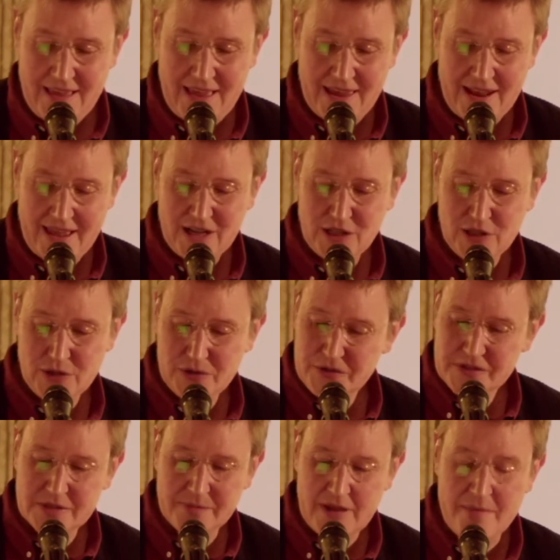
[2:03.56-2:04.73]
And I
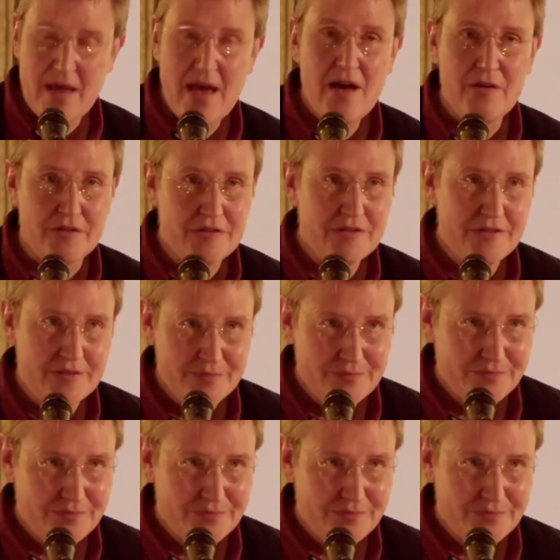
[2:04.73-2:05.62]
closed my mouth.